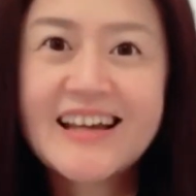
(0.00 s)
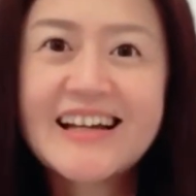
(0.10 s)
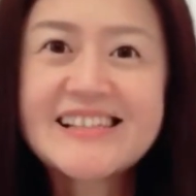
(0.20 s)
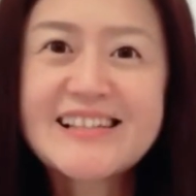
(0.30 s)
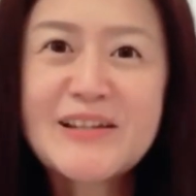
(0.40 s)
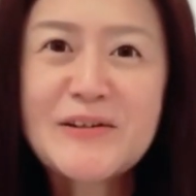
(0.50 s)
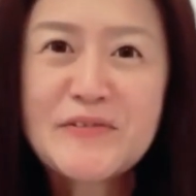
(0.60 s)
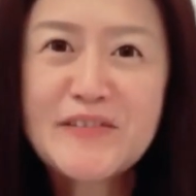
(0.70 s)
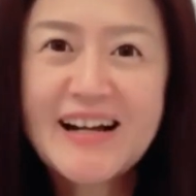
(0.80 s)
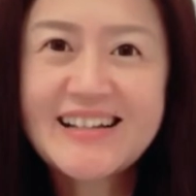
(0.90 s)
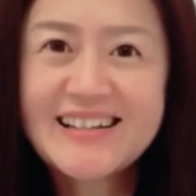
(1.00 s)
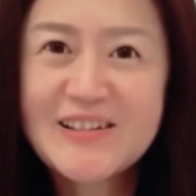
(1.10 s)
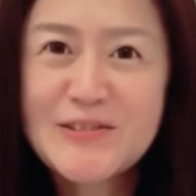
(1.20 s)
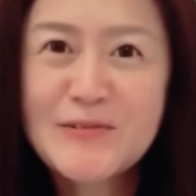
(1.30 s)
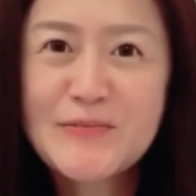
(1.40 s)
It's a new finding
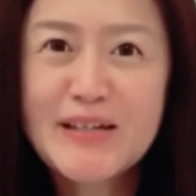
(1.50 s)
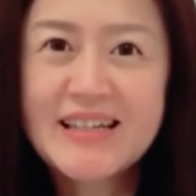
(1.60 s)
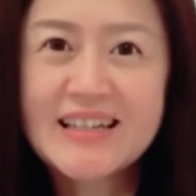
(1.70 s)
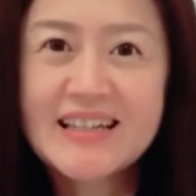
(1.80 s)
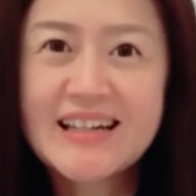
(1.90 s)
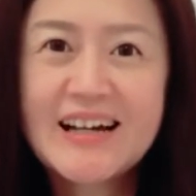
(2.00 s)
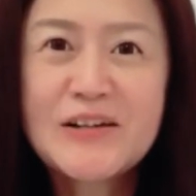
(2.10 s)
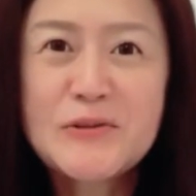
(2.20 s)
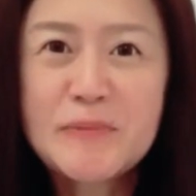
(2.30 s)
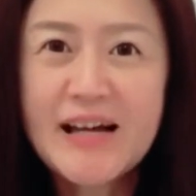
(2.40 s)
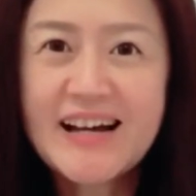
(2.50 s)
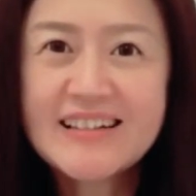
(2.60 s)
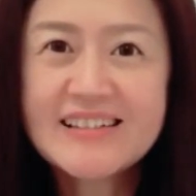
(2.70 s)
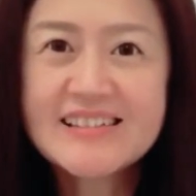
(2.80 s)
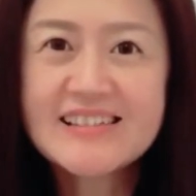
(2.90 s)
to me. To be
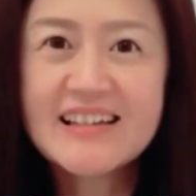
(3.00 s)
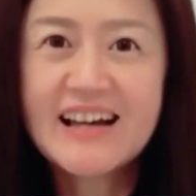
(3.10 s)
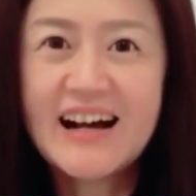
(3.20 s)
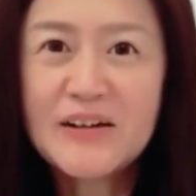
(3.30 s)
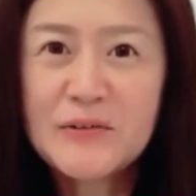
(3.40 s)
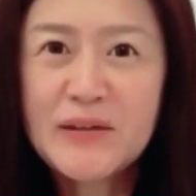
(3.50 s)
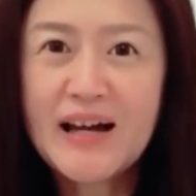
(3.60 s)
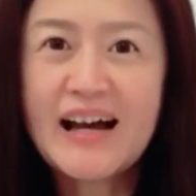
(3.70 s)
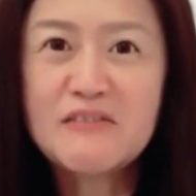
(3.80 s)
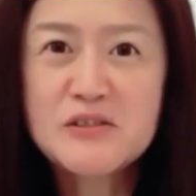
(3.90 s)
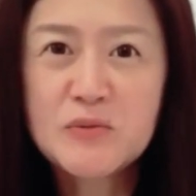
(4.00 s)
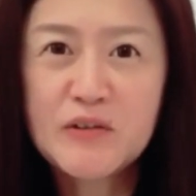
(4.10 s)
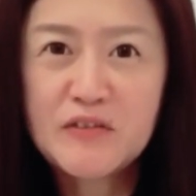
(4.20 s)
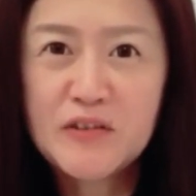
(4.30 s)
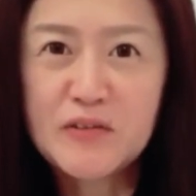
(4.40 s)
honest, I do not have
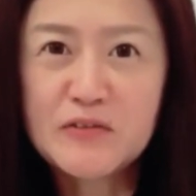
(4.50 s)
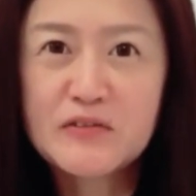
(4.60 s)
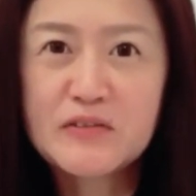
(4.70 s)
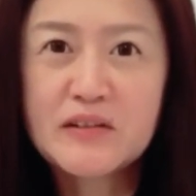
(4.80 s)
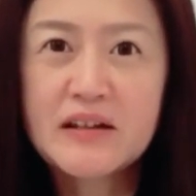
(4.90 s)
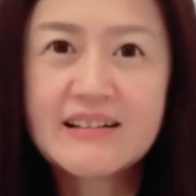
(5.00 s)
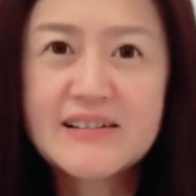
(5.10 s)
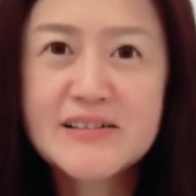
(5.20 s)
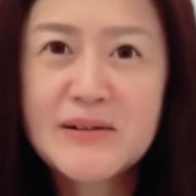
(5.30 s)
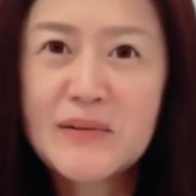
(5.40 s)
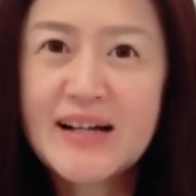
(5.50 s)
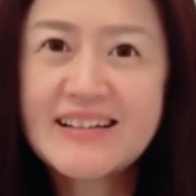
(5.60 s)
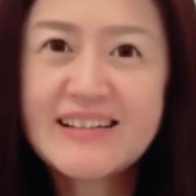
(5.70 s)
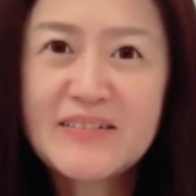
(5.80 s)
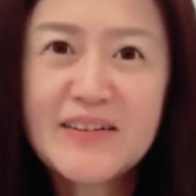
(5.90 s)
sweet tooth. So I
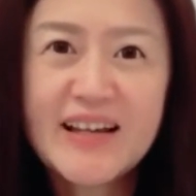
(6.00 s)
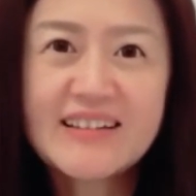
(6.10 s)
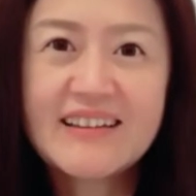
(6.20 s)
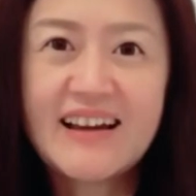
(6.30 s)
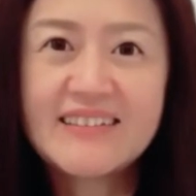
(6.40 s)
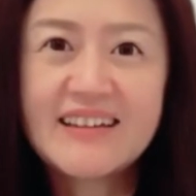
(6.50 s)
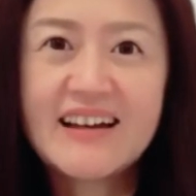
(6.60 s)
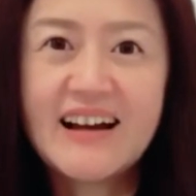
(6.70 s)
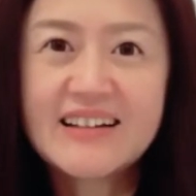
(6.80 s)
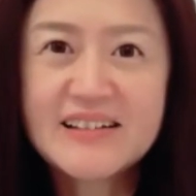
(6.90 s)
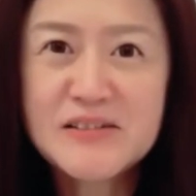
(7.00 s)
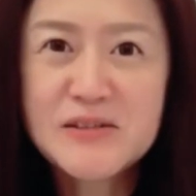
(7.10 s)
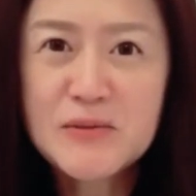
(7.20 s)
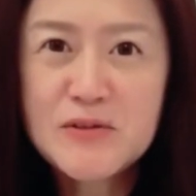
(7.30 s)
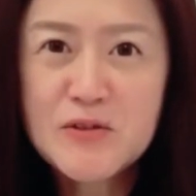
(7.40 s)
didn't think that I
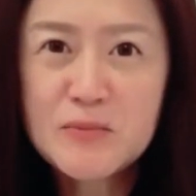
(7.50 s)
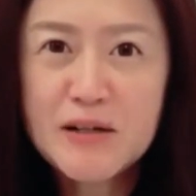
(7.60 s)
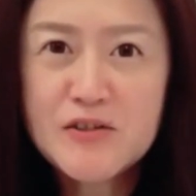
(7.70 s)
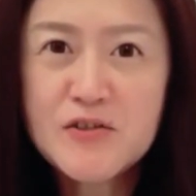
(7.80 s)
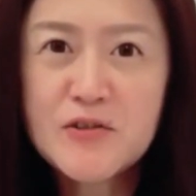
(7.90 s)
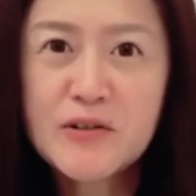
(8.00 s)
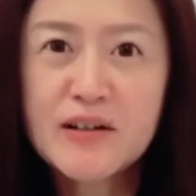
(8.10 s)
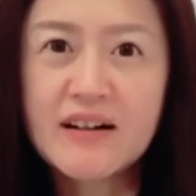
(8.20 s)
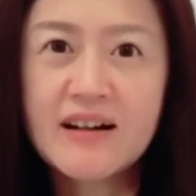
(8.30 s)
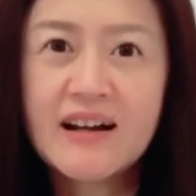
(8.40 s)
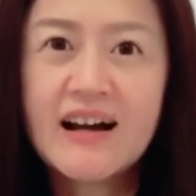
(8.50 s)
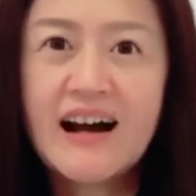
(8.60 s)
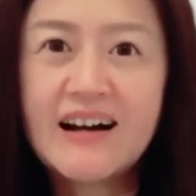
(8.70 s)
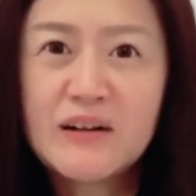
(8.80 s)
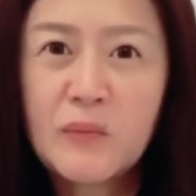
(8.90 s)
consume too much sugar,
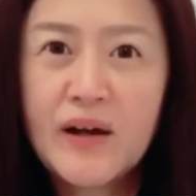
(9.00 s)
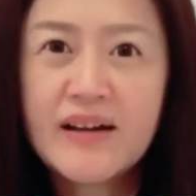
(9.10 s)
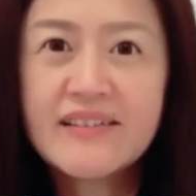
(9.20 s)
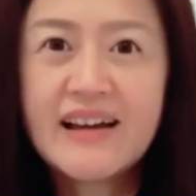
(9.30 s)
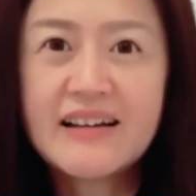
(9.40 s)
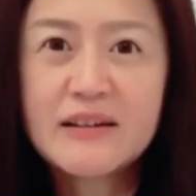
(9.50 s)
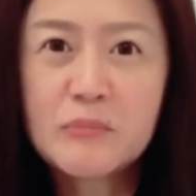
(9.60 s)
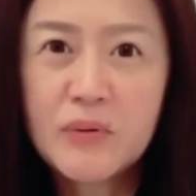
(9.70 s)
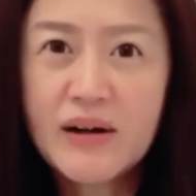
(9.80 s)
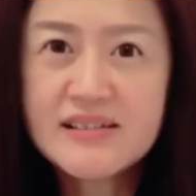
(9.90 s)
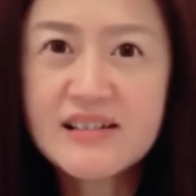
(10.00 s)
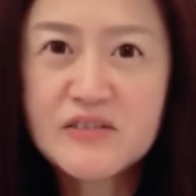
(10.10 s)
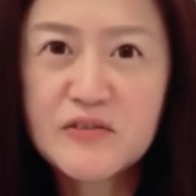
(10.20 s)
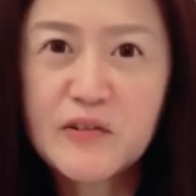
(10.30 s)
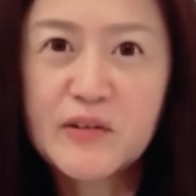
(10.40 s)
unaware that
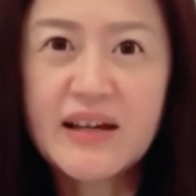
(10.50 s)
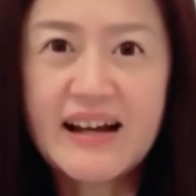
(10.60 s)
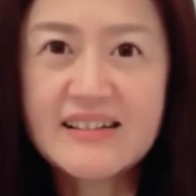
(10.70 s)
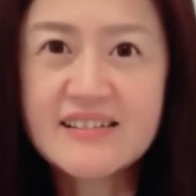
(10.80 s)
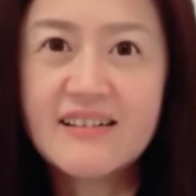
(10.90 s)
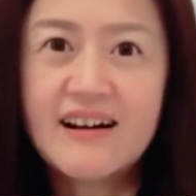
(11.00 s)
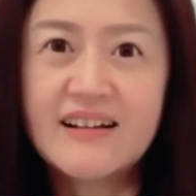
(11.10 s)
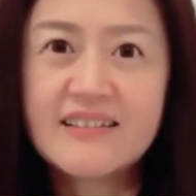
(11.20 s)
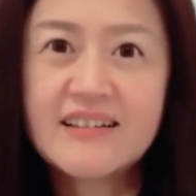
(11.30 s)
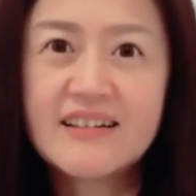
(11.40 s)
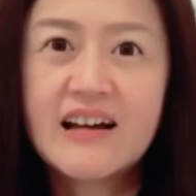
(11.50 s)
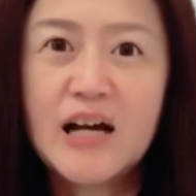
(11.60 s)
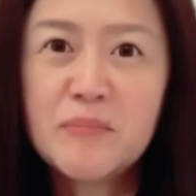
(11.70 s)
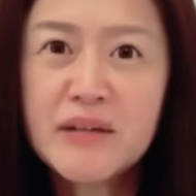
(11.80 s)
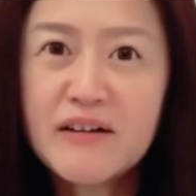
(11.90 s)
processed food has a lot.
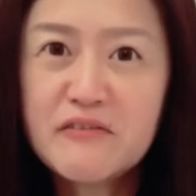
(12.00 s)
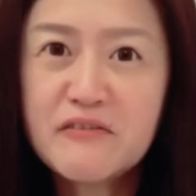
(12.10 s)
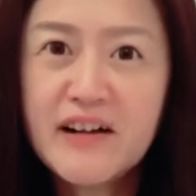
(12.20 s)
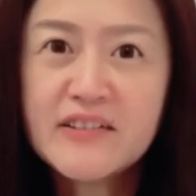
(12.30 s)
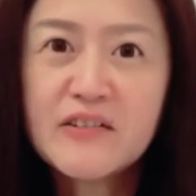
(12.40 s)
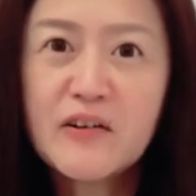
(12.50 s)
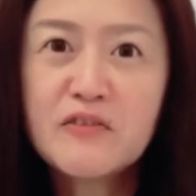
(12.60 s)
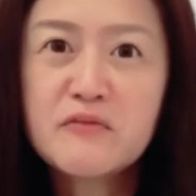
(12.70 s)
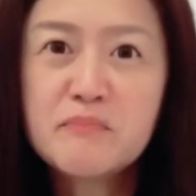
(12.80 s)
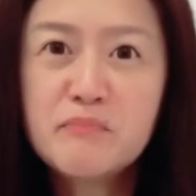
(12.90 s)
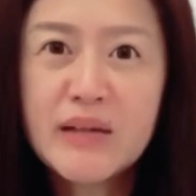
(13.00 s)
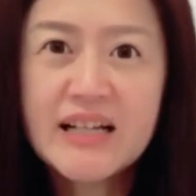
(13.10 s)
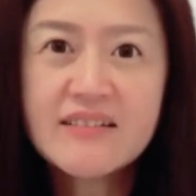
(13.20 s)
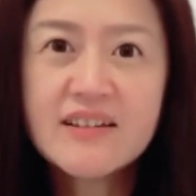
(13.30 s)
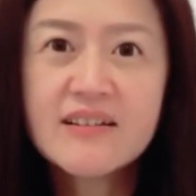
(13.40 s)
I'm not fond of
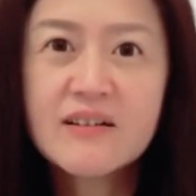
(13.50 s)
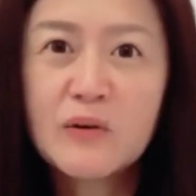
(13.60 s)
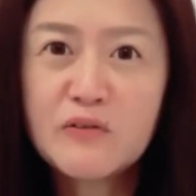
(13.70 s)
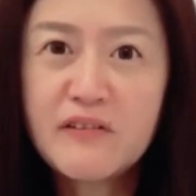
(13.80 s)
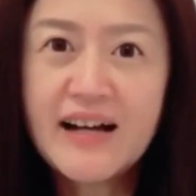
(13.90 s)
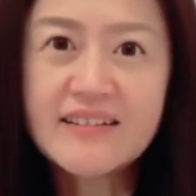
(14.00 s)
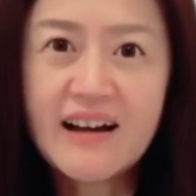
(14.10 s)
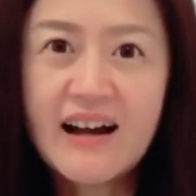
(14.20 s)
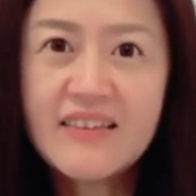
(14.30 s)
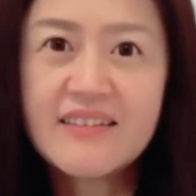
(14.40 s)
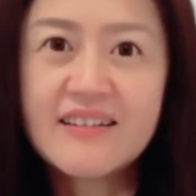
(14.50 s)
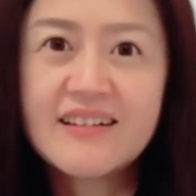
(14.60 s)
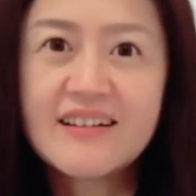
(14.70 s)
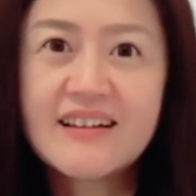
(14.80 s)
meat or fat either.